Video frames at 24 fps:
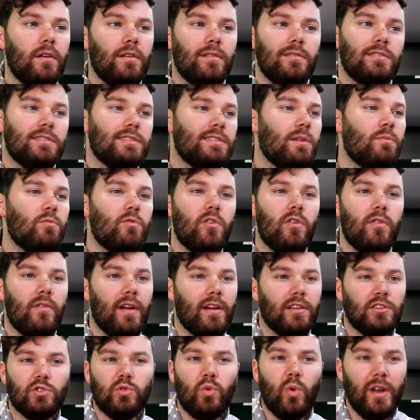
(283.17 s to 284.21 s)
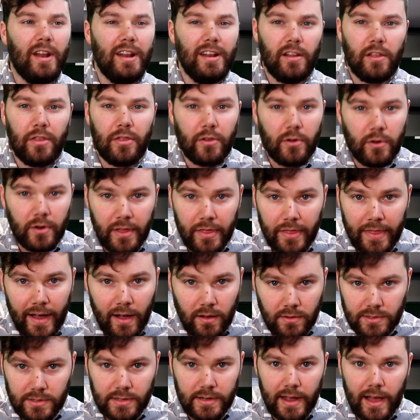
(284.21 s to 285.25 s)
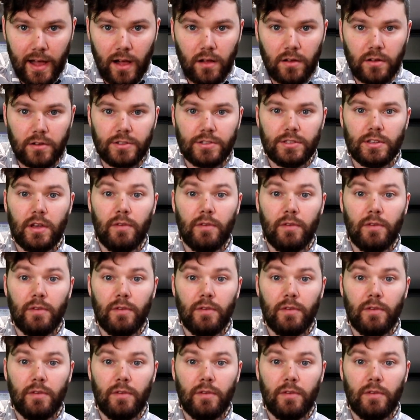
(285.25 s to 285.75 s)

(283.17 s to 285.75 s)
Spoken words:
somewhere around $20,000 to $30,000